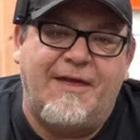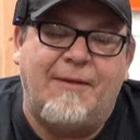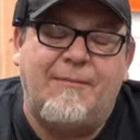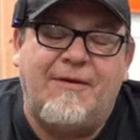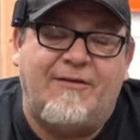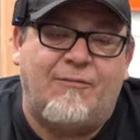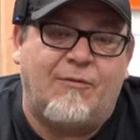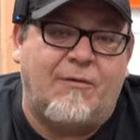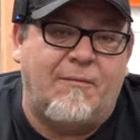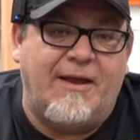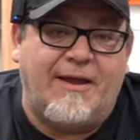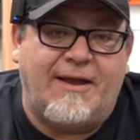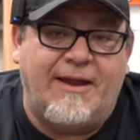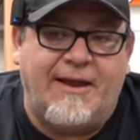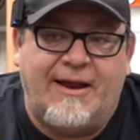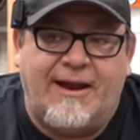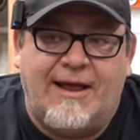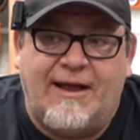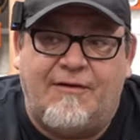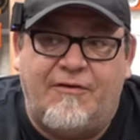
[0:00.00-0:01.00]
That means we're
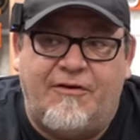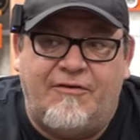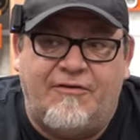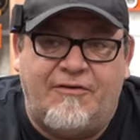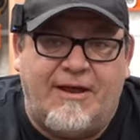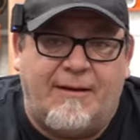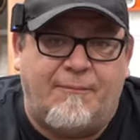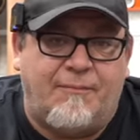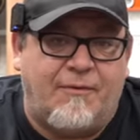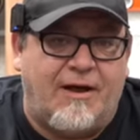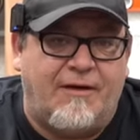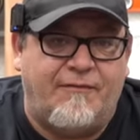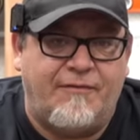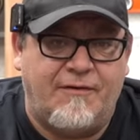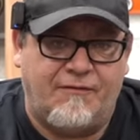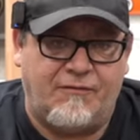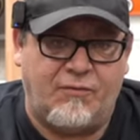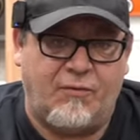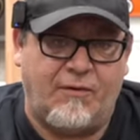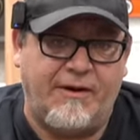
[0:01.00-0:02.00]
making an average net profit
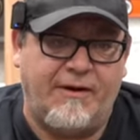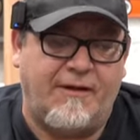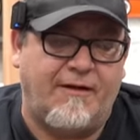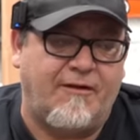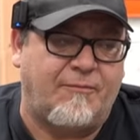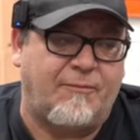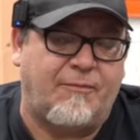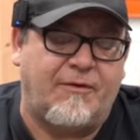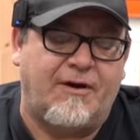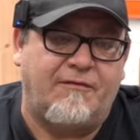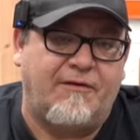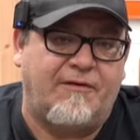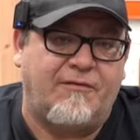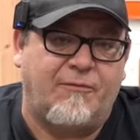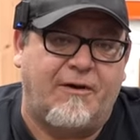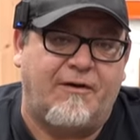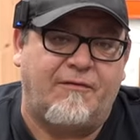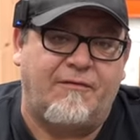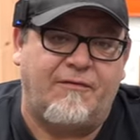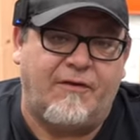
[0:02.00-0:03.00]
of $20 per every
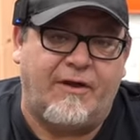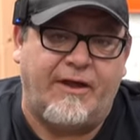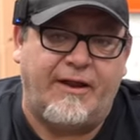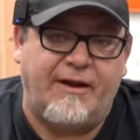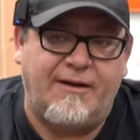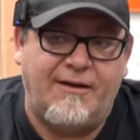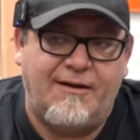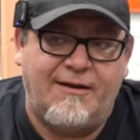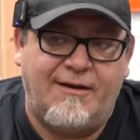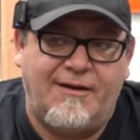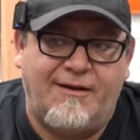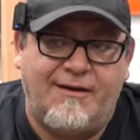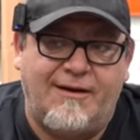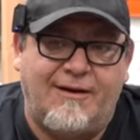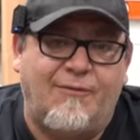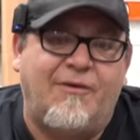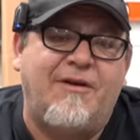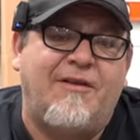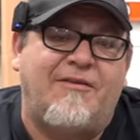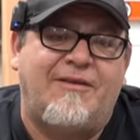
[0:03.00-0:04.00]
square foot.
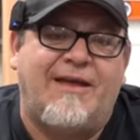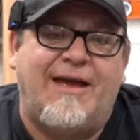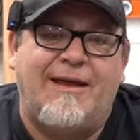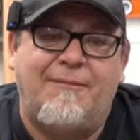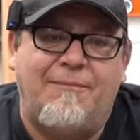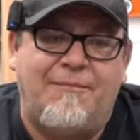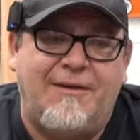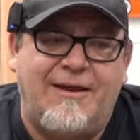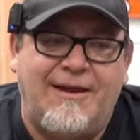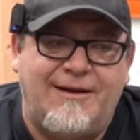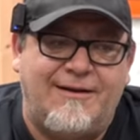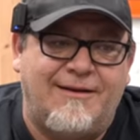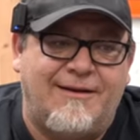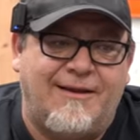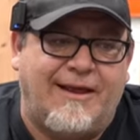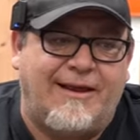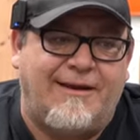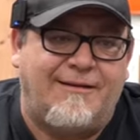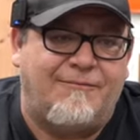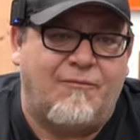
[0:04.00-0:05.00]
Now, what does that mean?
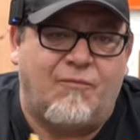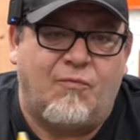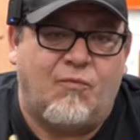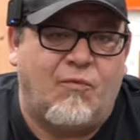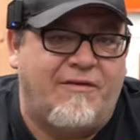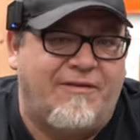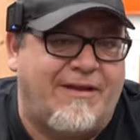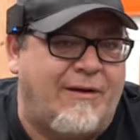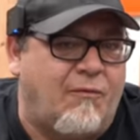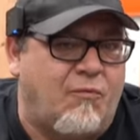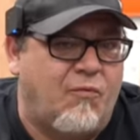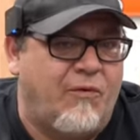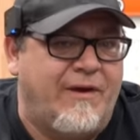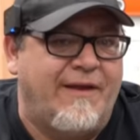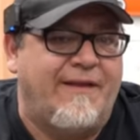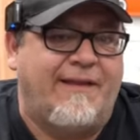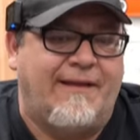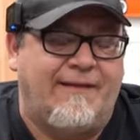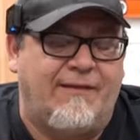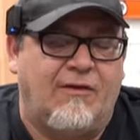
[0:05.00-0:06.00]
Like, what does that
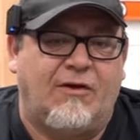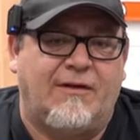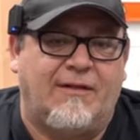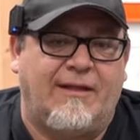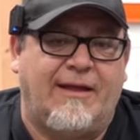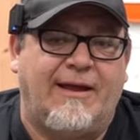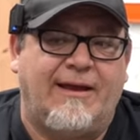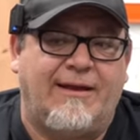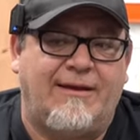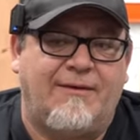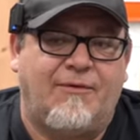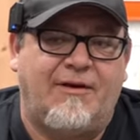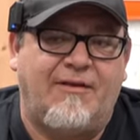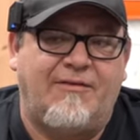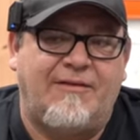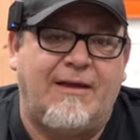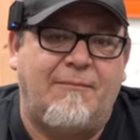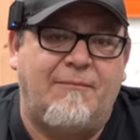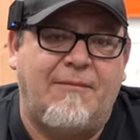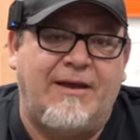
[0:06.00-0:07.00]
really look like? What does
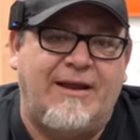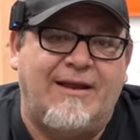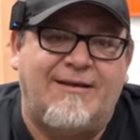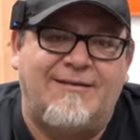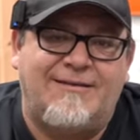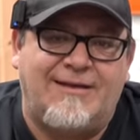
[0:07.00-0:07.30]
that mean in